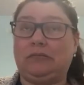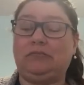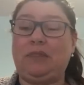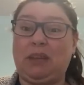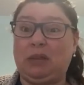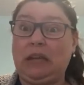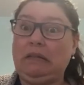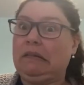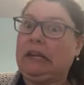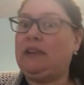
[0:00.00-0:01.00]
maybe.
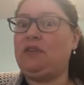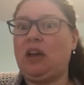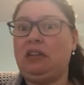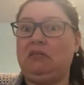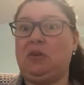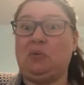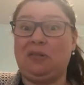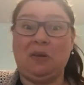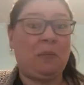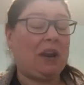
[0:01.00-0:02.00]
If not, you can
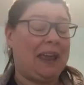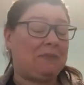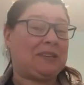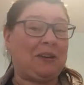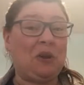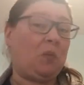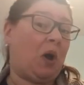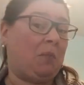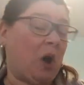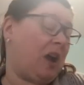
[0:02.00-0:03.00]
order them on Amazon or
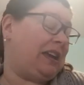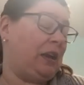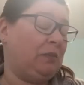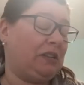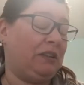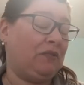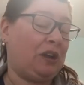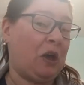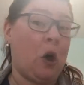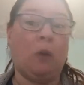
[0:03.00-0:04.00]
Walmart, get them delivered
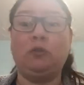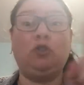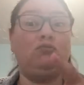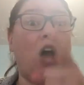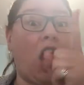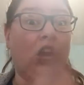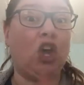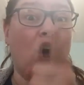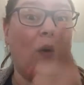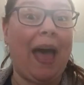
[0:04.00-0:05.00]
at home. Do not
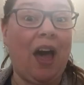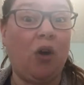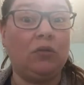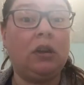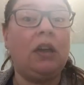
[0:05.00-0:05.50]
go out.